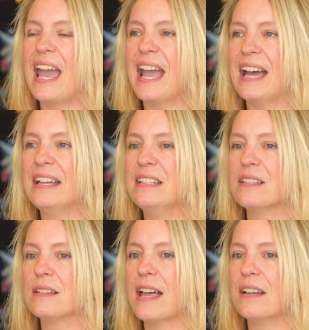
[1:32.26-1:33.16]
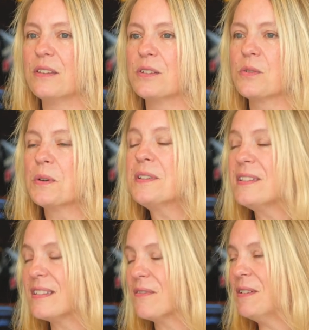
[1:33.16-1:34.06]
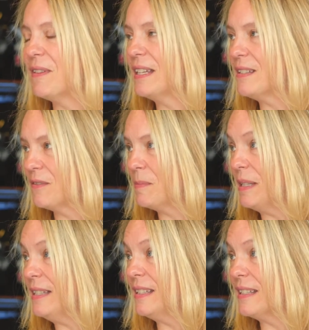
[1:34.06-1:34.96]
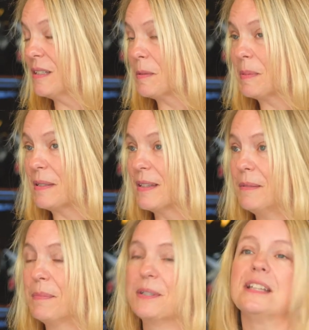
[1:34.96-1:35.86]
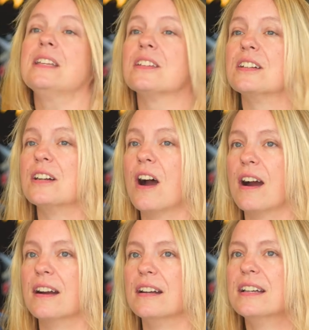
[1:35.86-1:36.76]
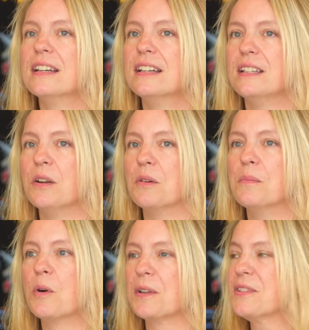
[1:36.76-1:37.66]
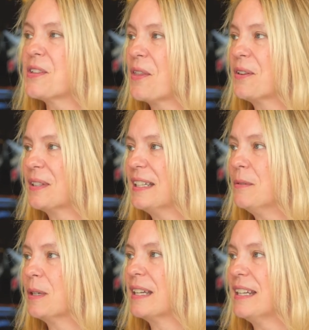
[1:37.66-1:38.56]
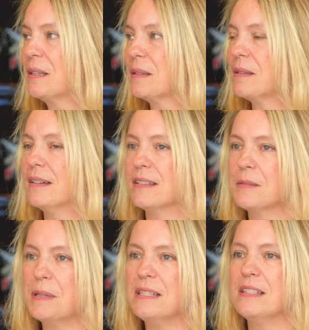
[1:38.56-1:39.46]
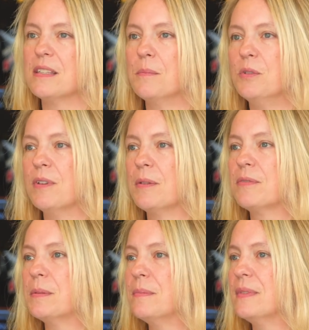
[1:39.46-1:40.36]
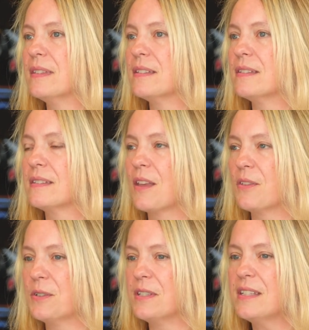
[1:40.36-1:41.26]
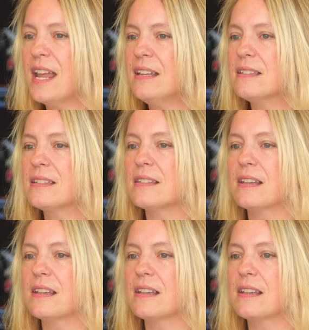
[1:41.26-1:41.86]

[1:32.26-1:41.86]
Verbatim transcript: and a lot of the sources of invasive species in particular are, you know, more southerly. We're getting species that move up from the southern states